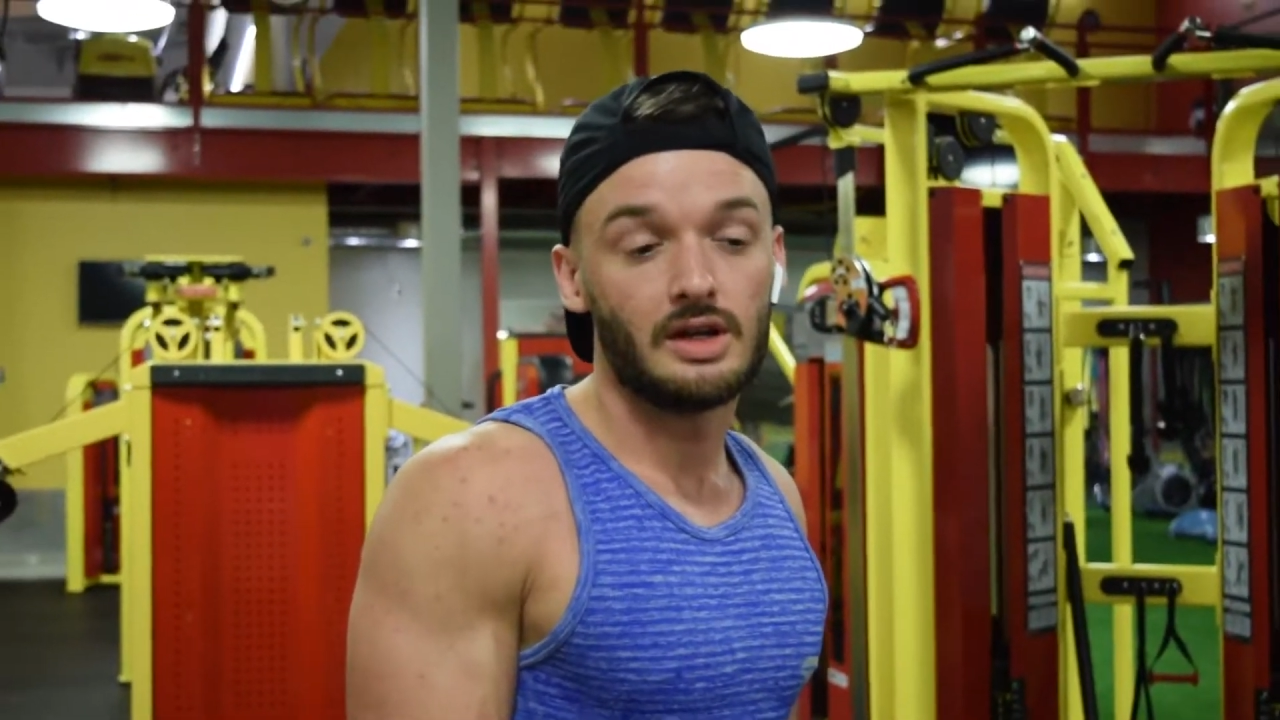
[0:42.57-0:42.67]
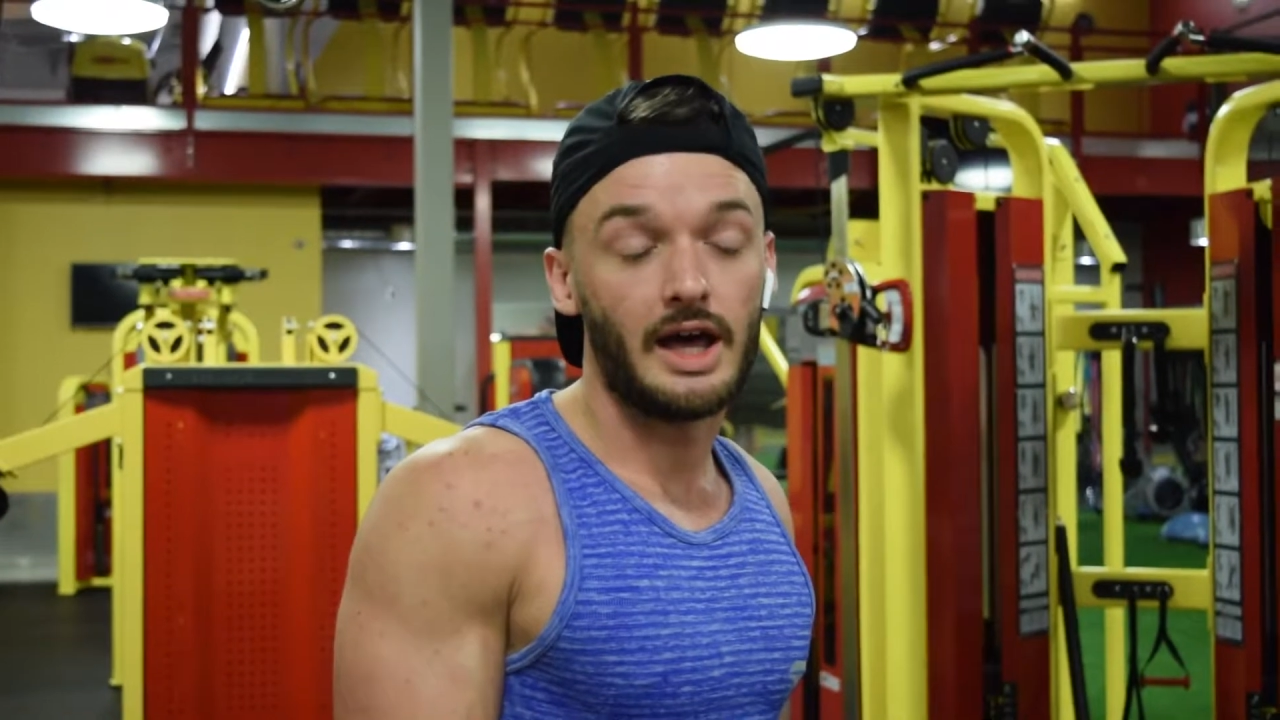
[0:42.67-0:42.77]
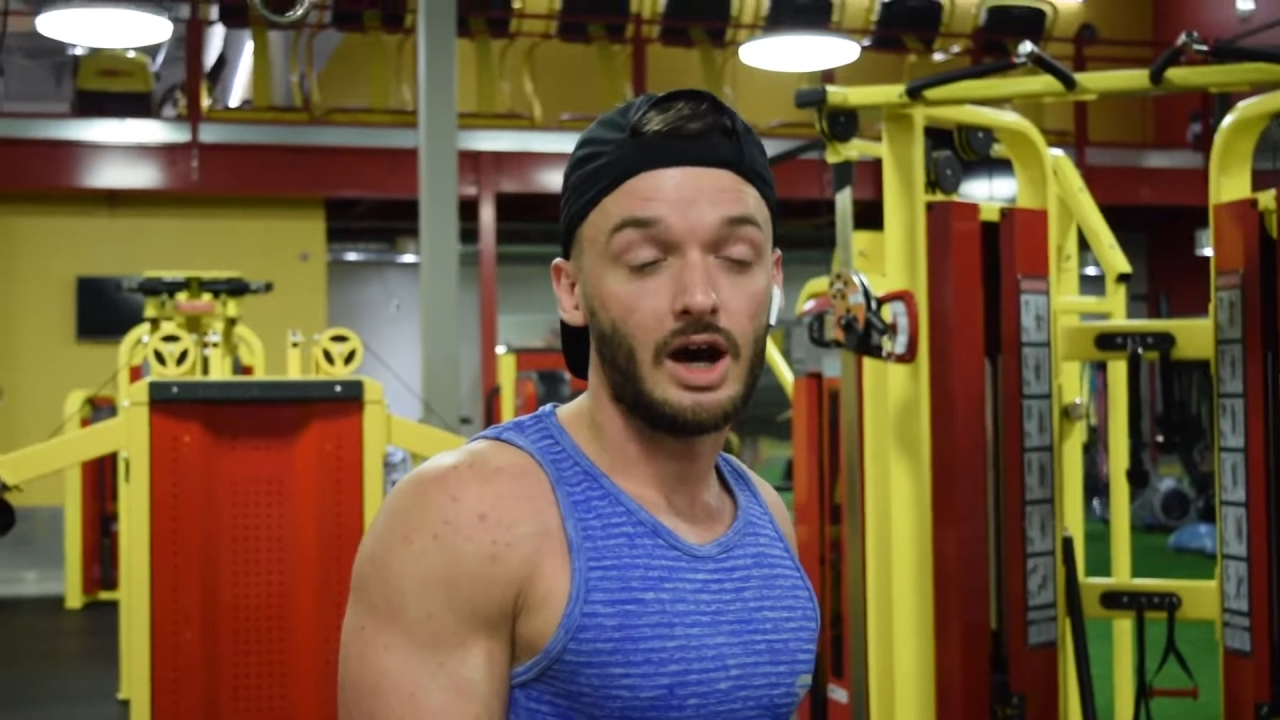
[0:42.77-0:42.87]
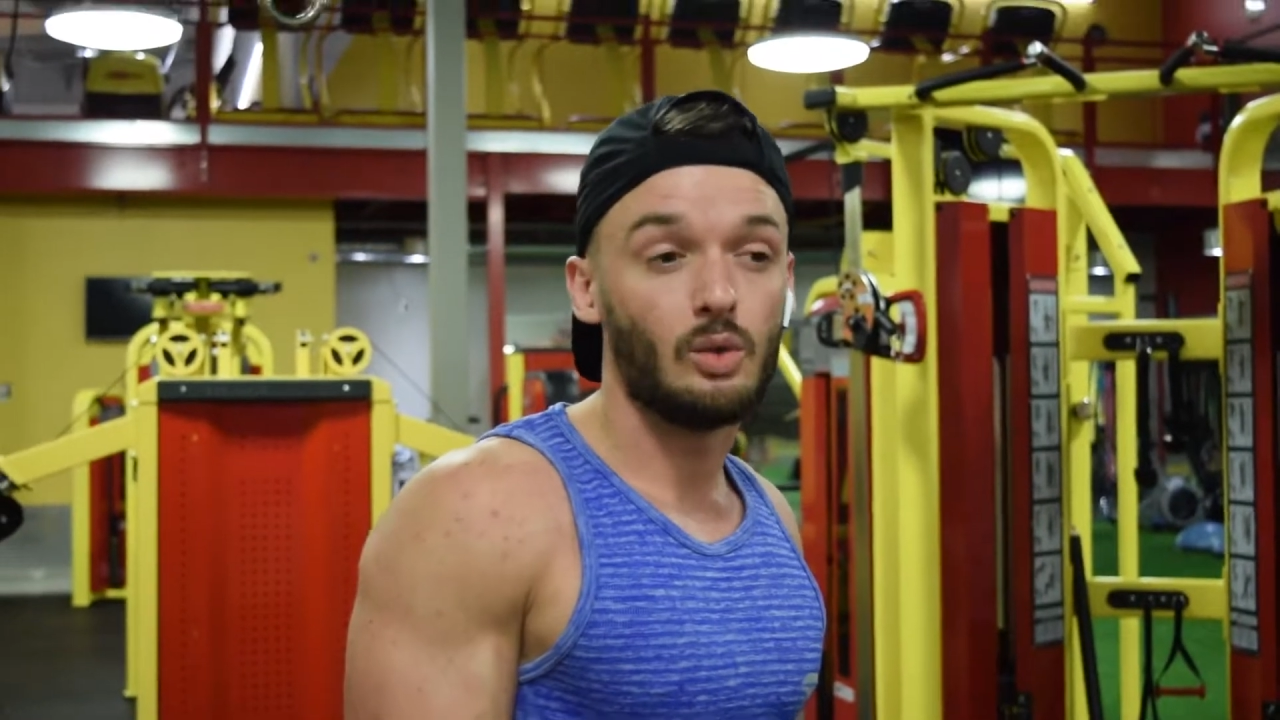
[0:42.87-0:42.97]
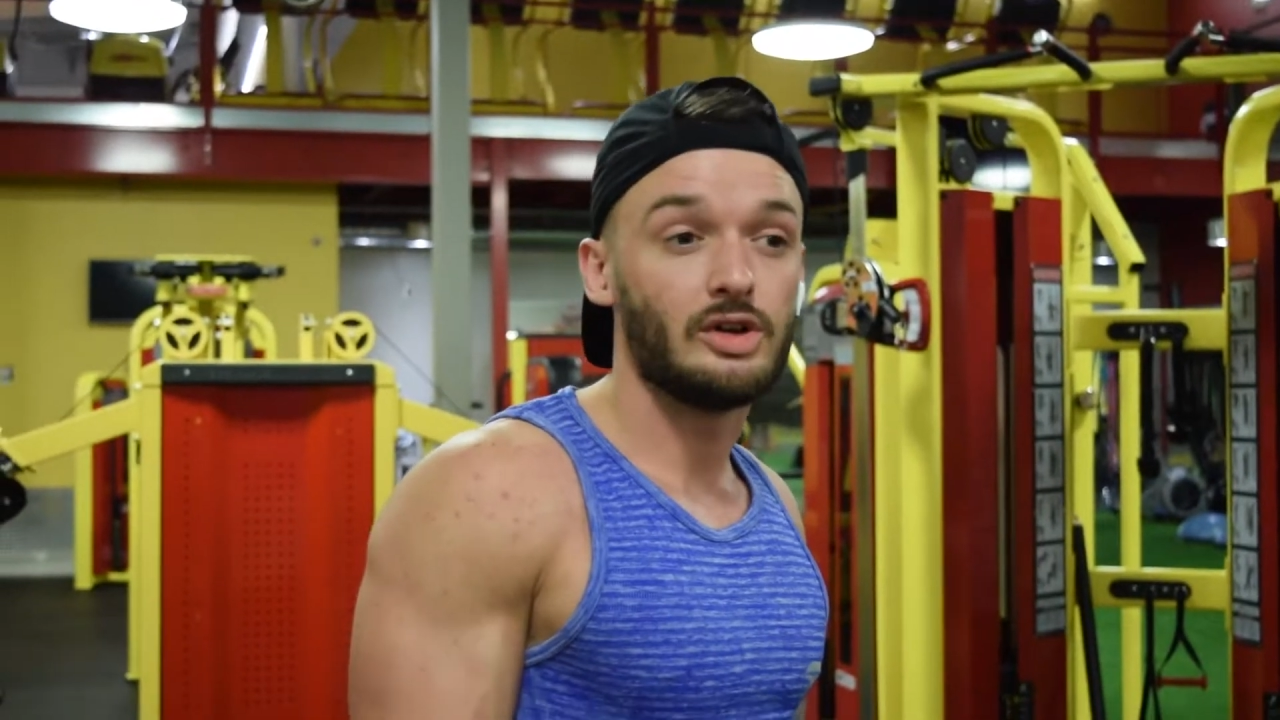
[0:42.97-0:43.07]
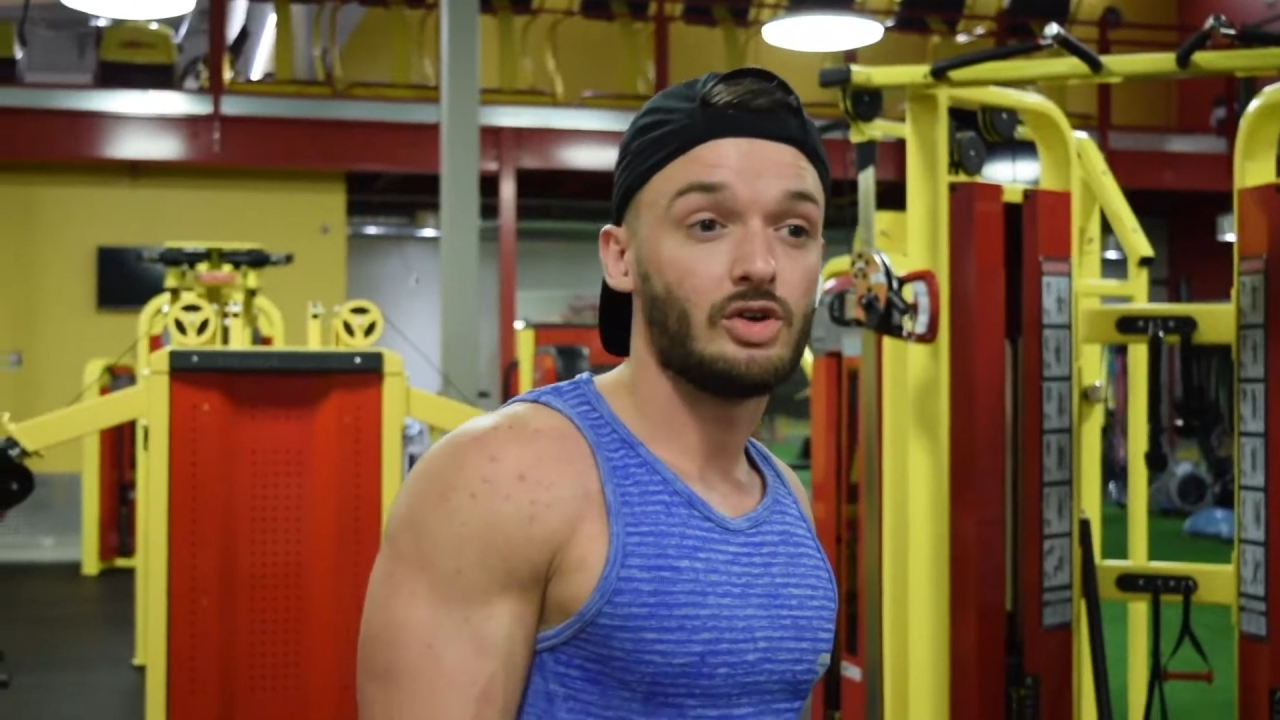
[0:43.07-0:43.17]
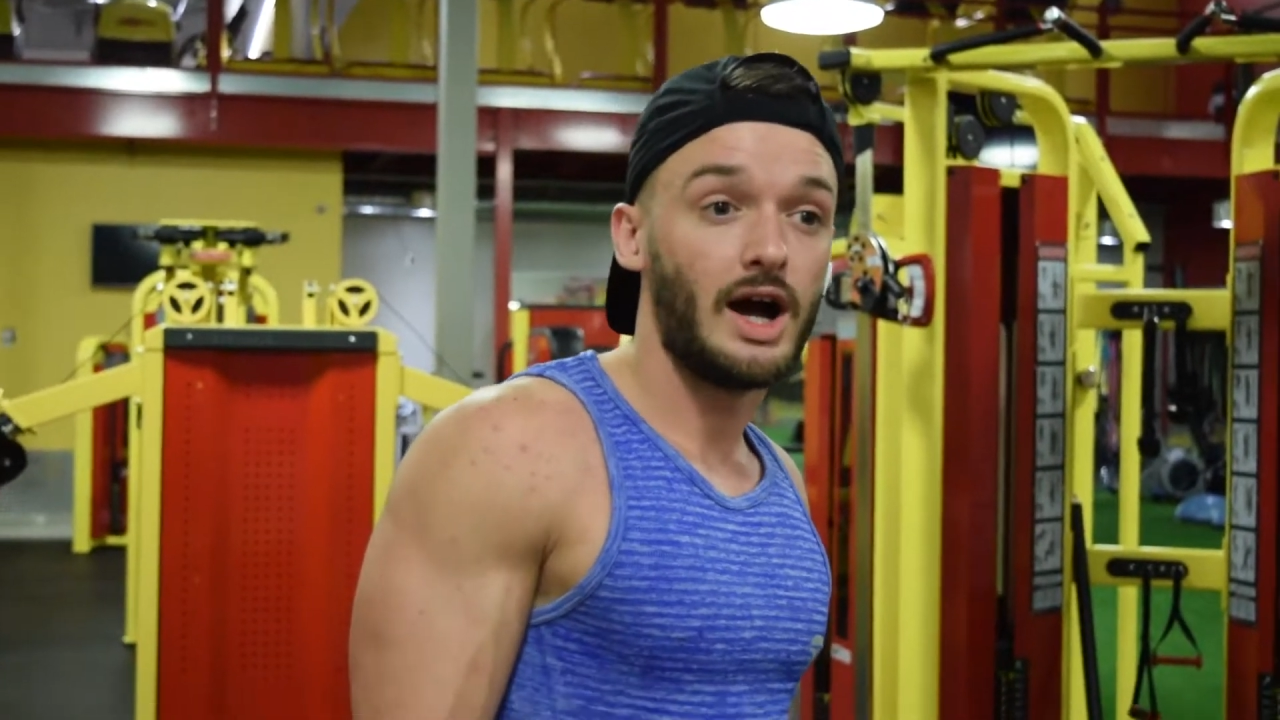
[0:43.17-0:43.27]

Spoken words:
Now, when you're